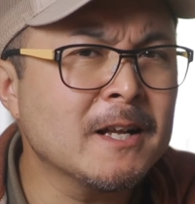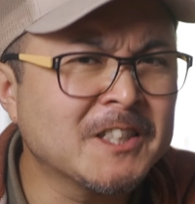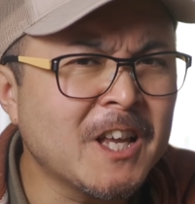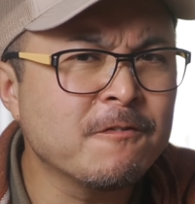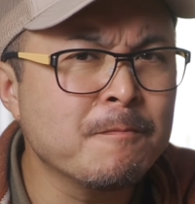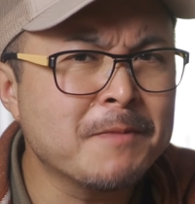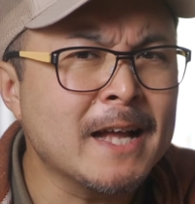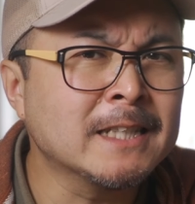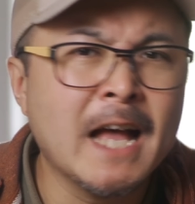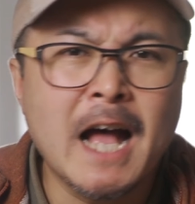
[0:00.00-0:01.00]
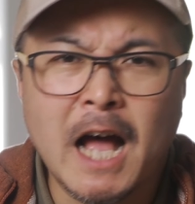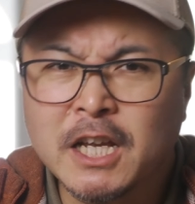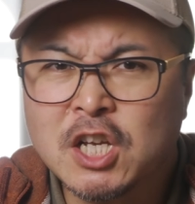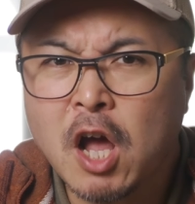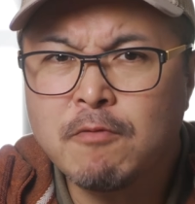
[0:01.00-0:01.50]
aside from that,
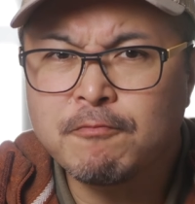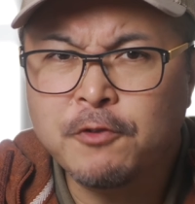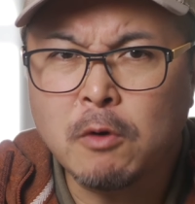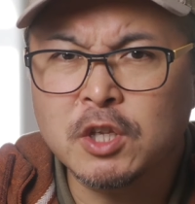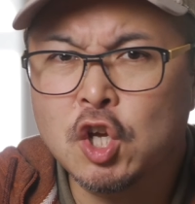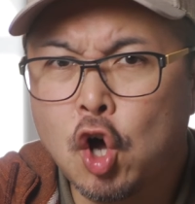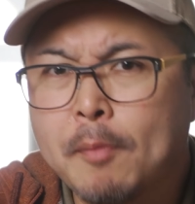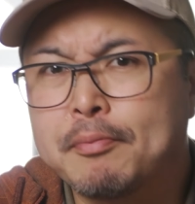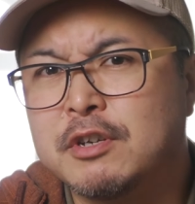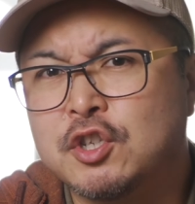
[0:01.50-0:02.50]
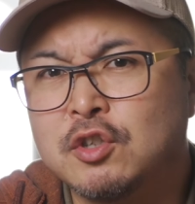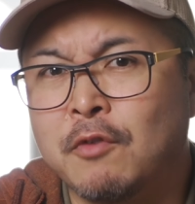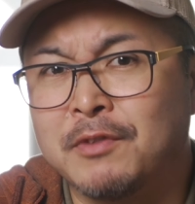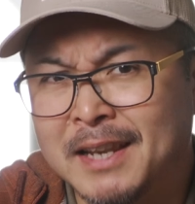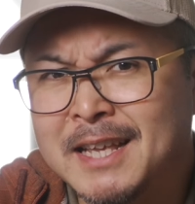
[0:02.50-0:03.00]
I can't fault the operation
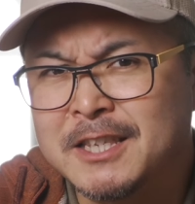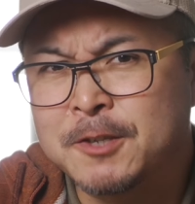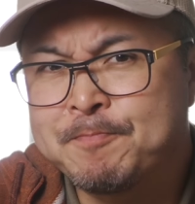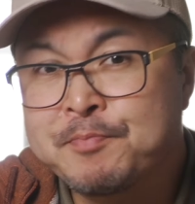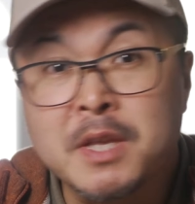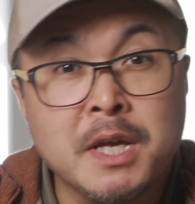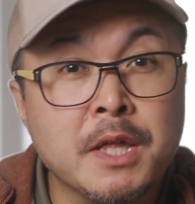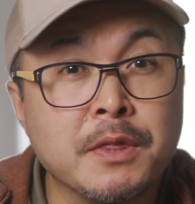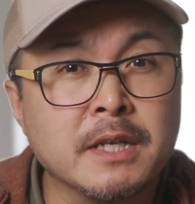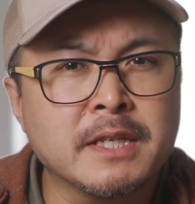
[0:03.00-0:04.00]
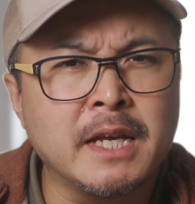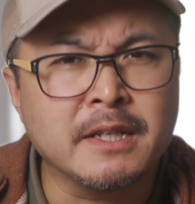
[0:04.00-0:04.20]
of the lens. There's a